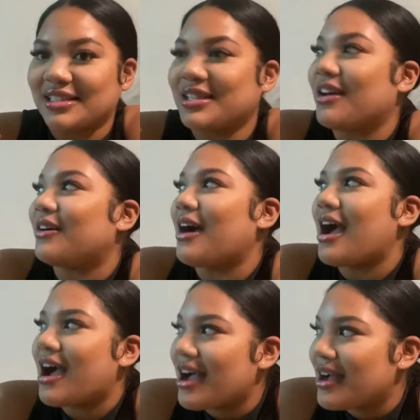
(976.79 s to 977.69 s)
So
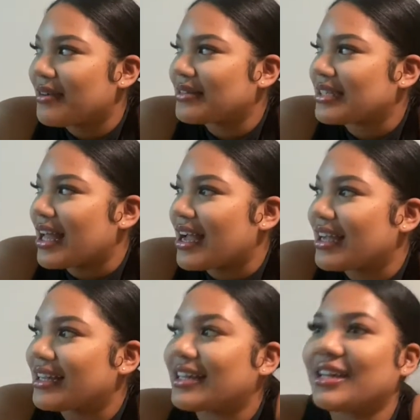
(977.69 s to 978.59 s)
I was
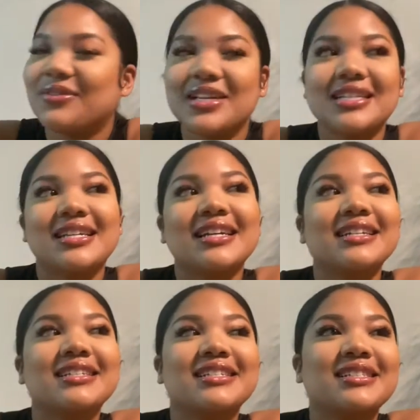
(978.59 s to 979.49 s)
like, can we
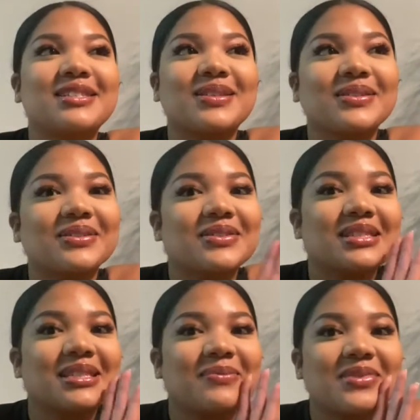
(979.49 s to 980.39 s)
change it to
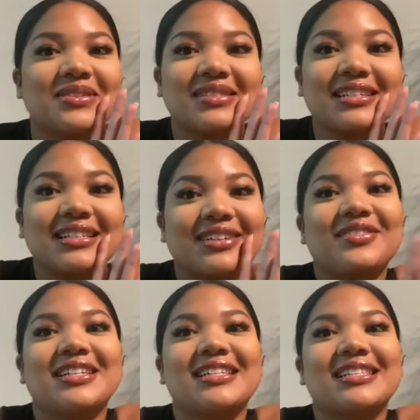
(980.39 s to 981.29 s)
some music that
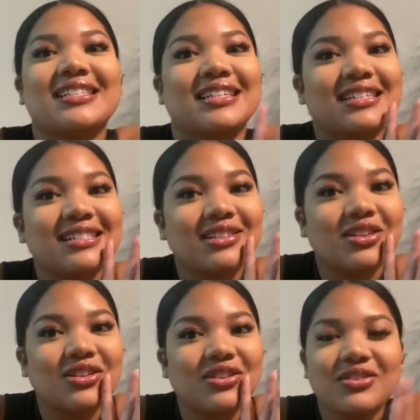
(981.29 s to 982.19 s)
we can dance
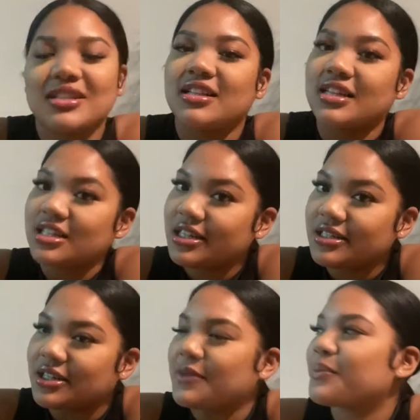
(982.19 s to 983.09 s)
to? And then they
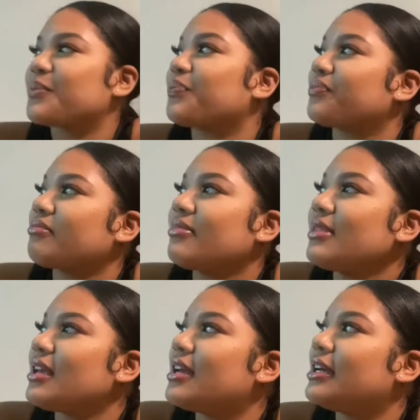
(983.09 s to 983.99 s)
changed it.
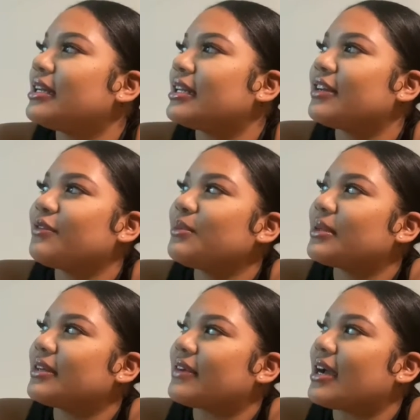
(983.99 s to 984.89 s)
And if we
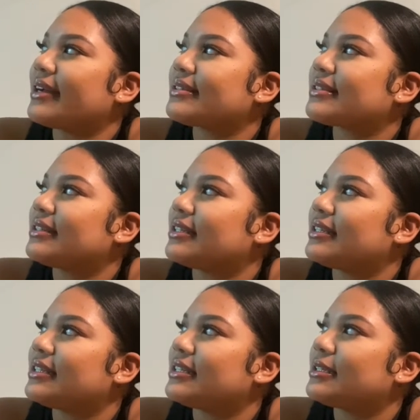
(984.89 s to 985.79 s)
wouldn't have asked,
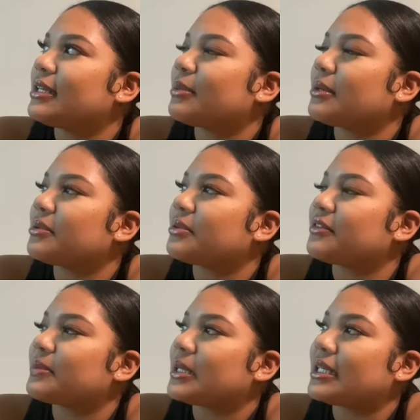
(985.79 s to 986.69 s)
then they probably would
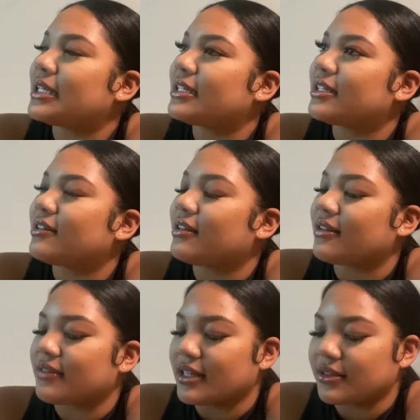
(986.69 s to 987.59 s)
have played all
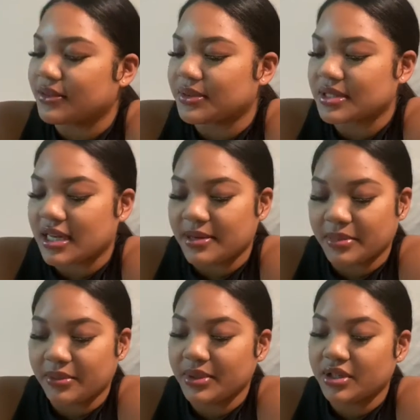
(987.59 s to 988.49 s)
of that the whole time,
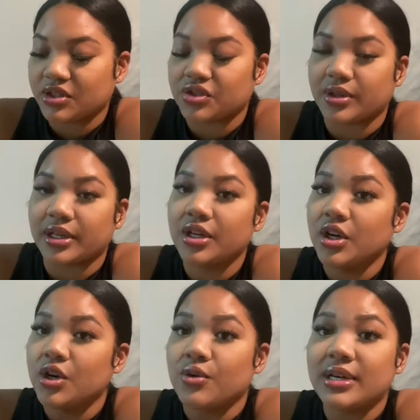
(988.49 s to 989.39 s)
but we couldn't do it.
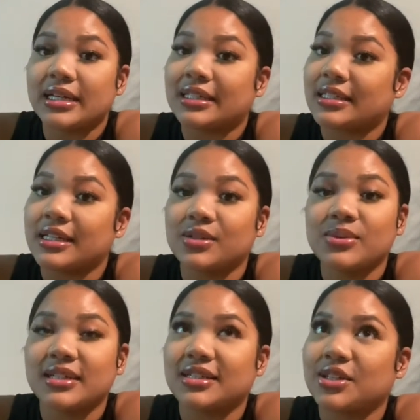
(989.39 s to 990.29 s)
We had to dance. We
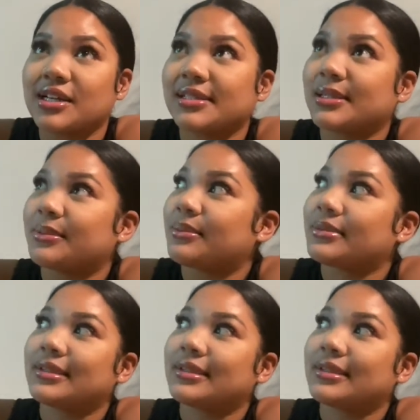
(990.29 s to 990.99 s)
had to shake some.